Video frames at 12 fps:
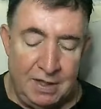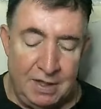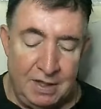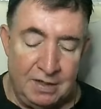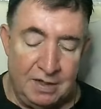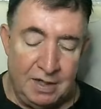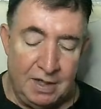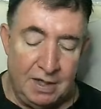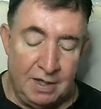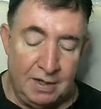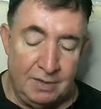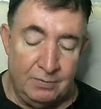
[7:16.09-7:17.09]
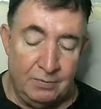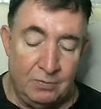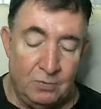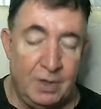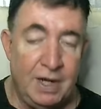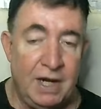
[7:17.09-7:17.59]
And uh,
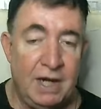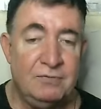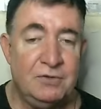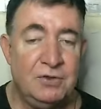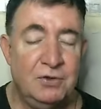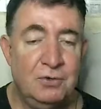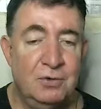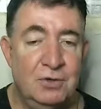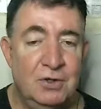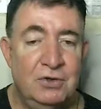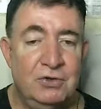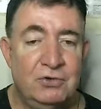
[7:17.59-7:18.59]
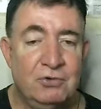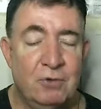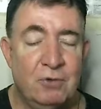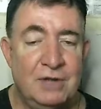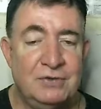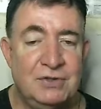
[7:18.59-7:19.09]
we have to
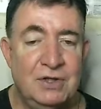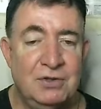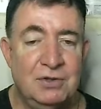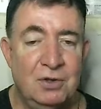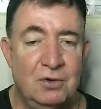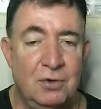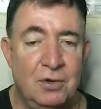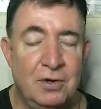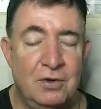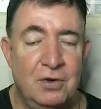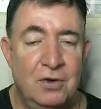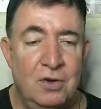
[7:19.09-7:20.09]
trust in the Lord.